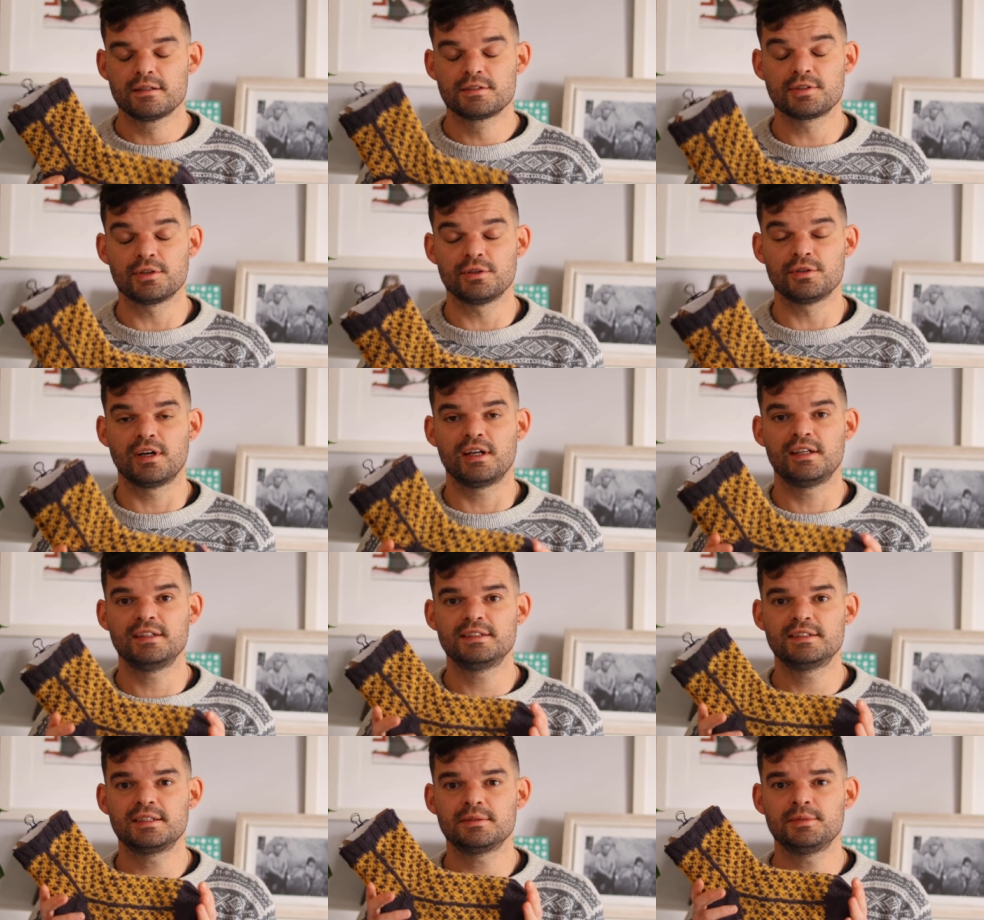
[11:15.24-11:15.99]
So a
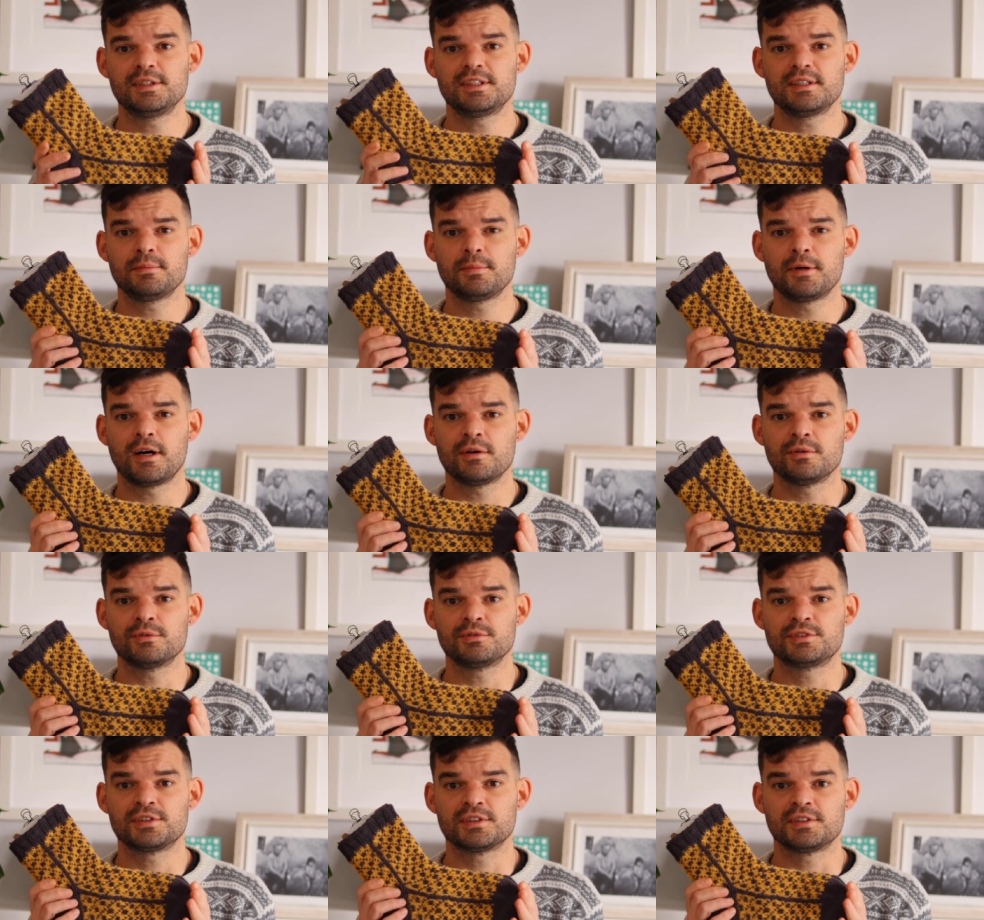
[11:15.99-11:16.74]
little bit
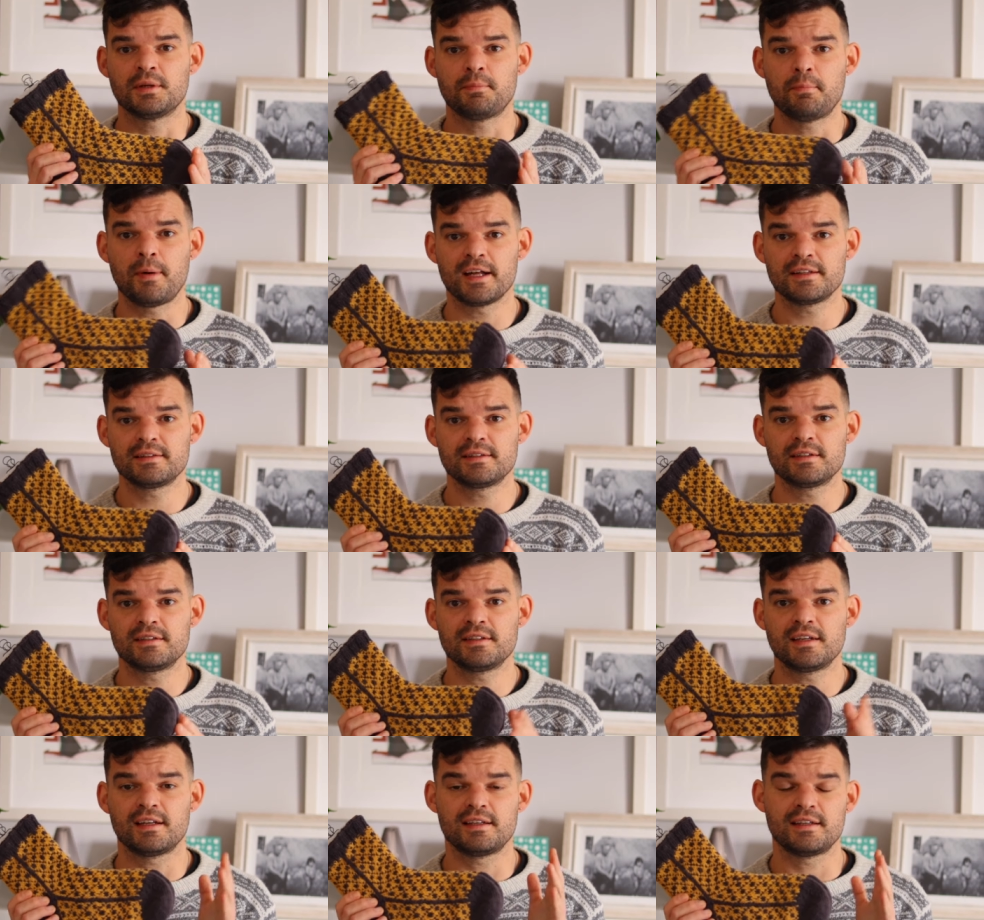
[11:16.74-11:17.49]
about uh, the
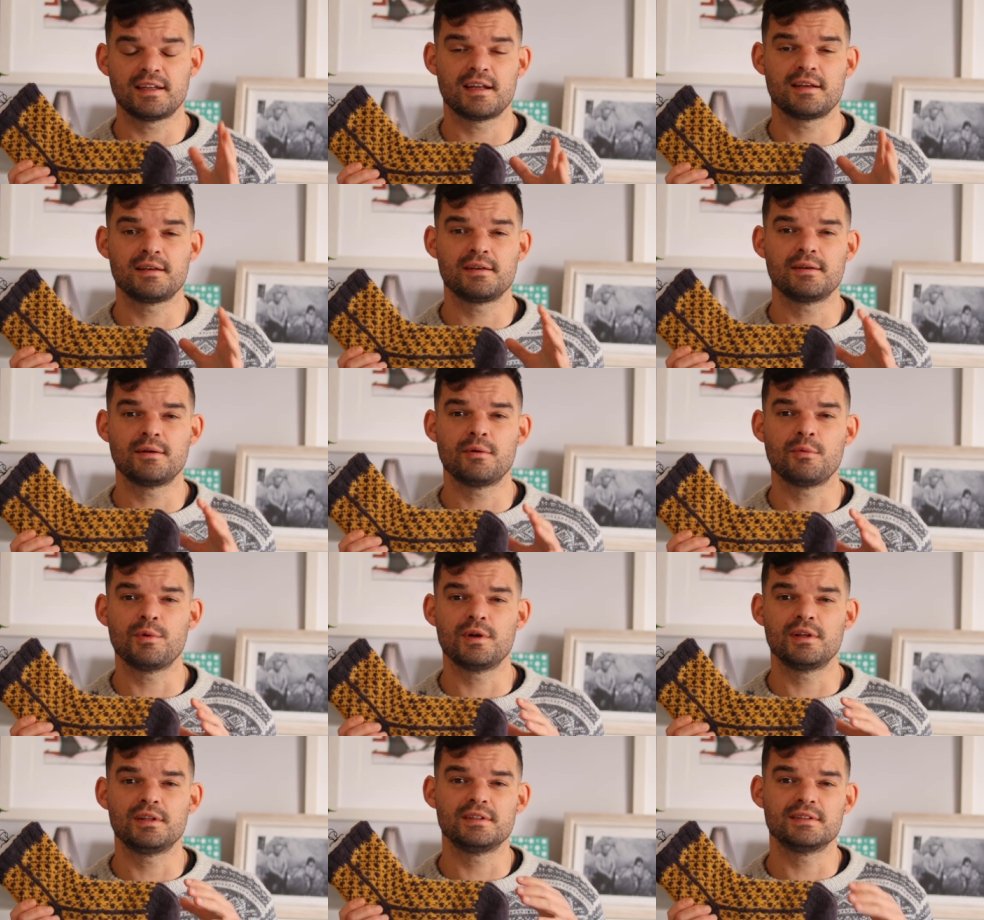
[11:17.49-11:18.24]
pattern and then
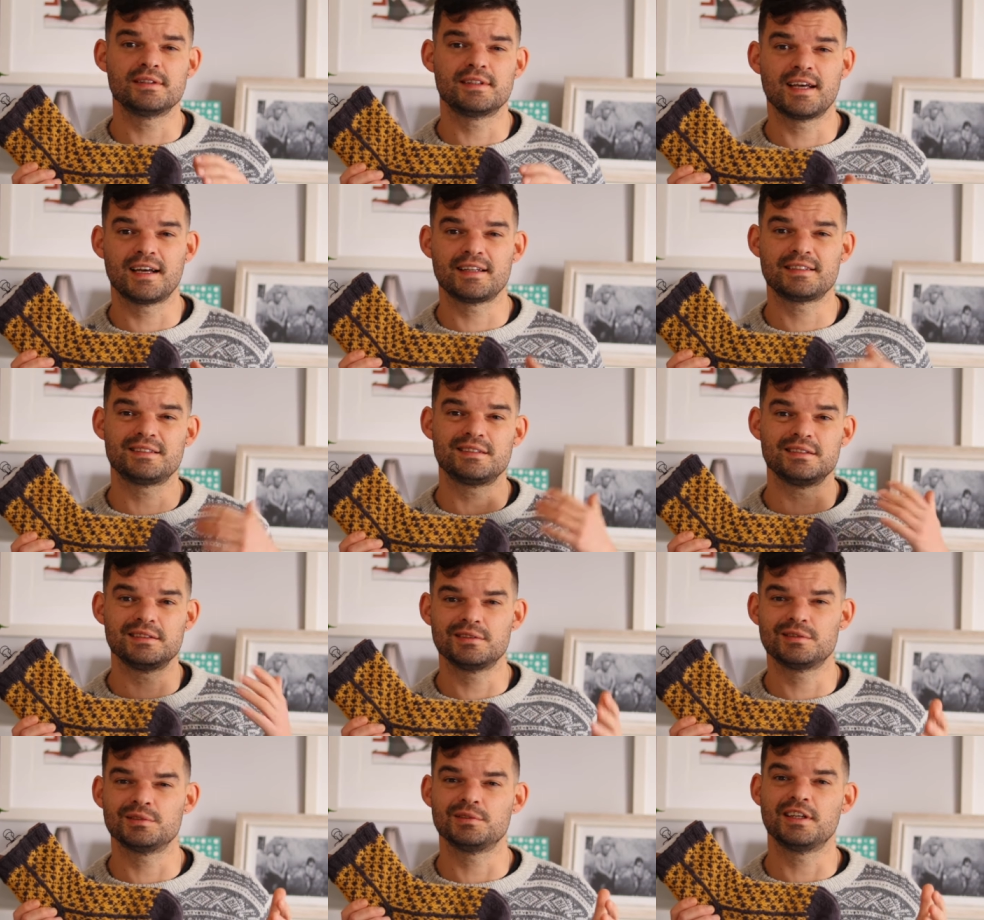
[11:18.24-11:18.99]
we'll get
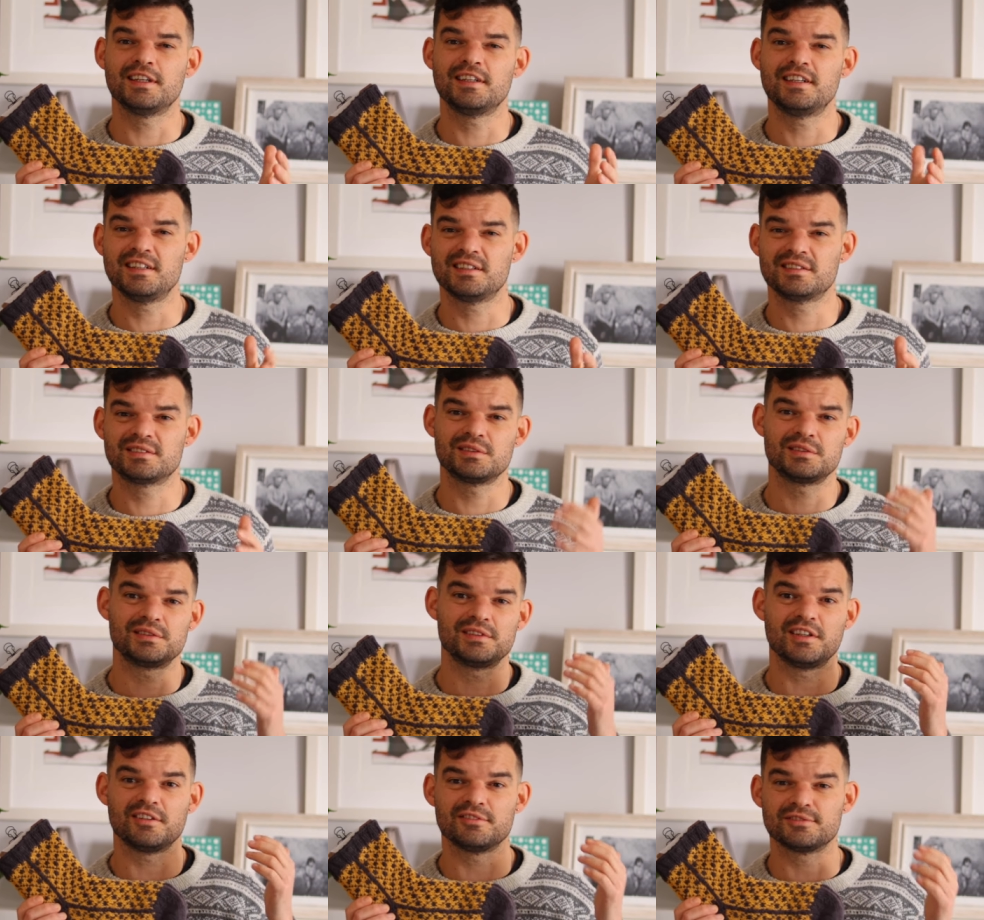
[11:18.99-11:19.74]
into the
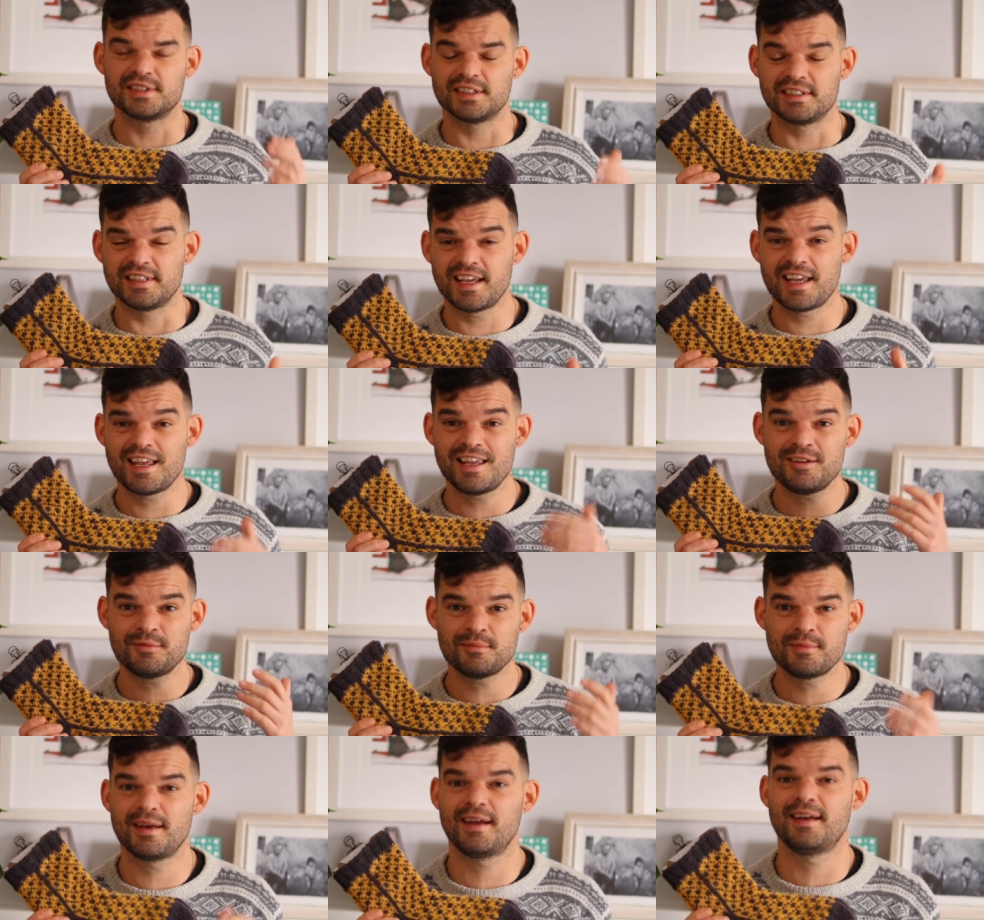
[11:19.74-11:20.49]
history of the
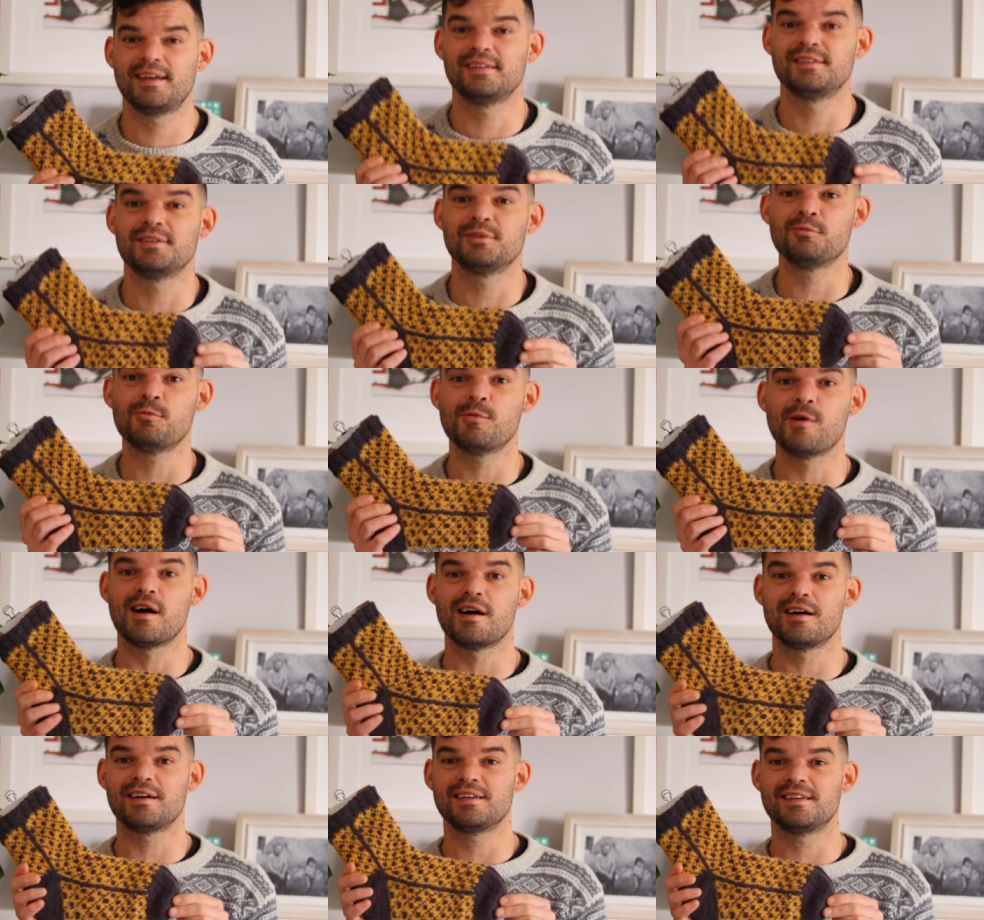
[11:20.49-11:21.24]
name and
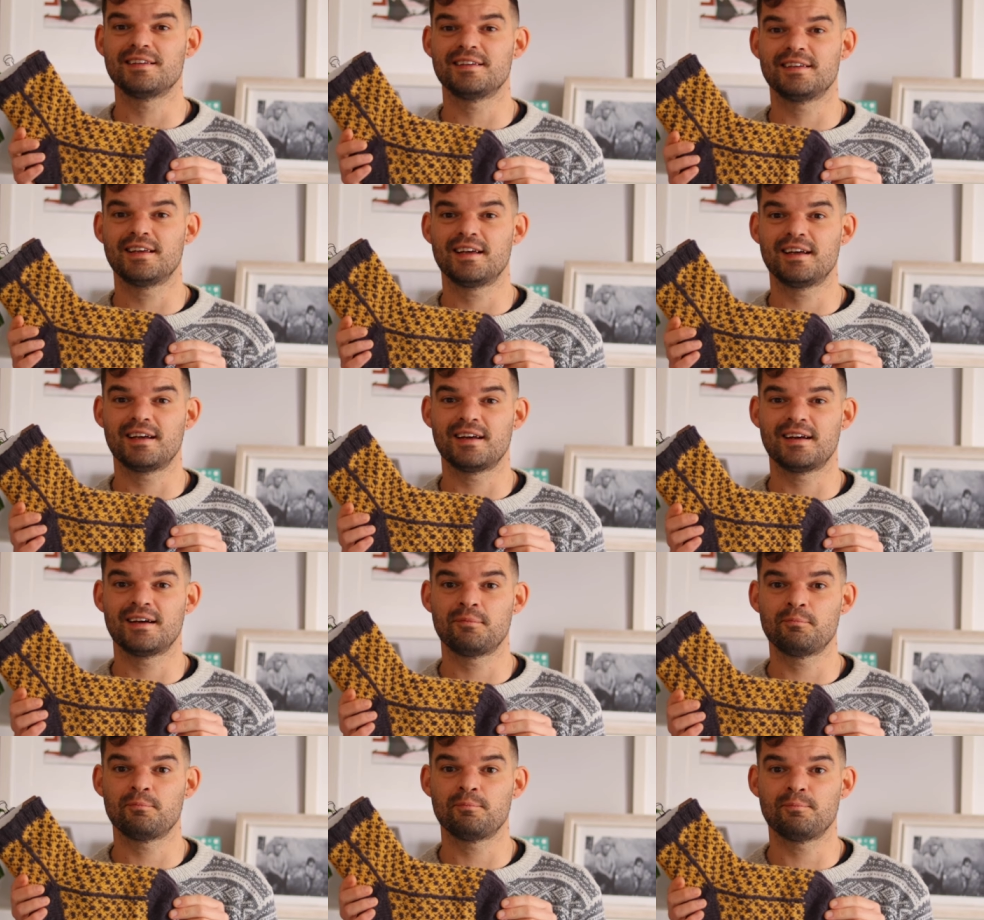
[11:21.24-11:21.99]
why
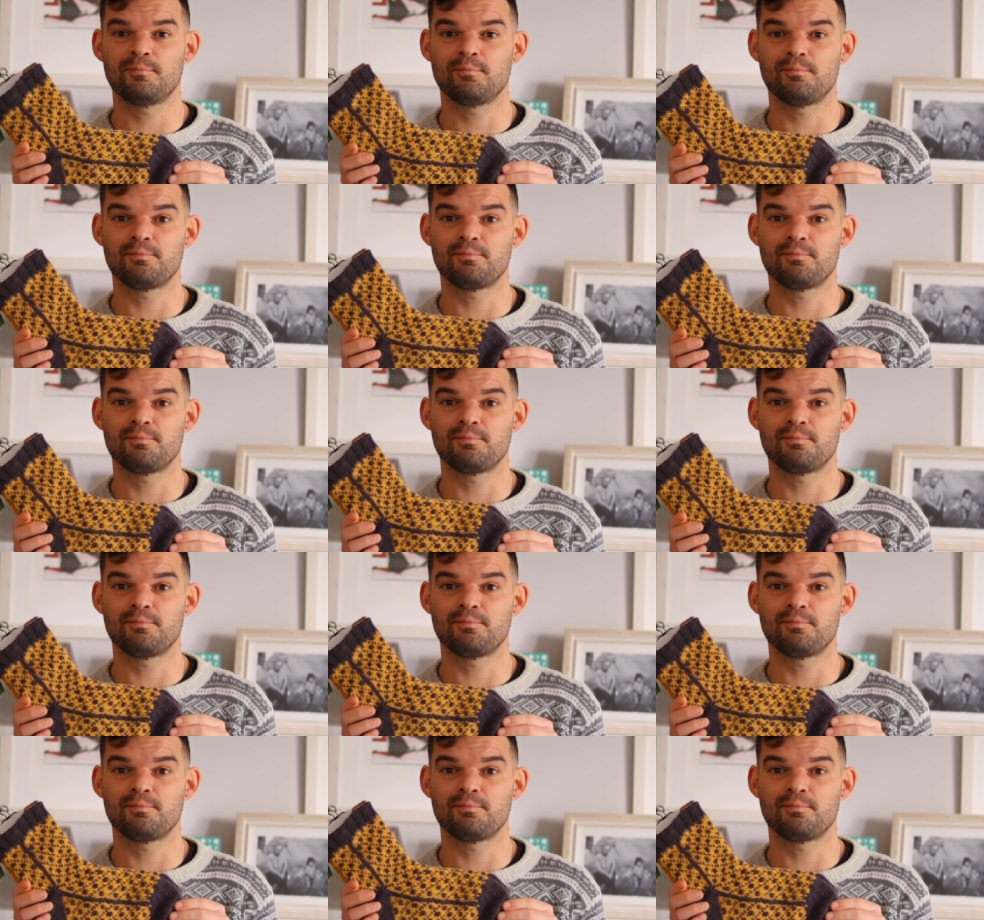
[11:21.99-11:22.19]
um,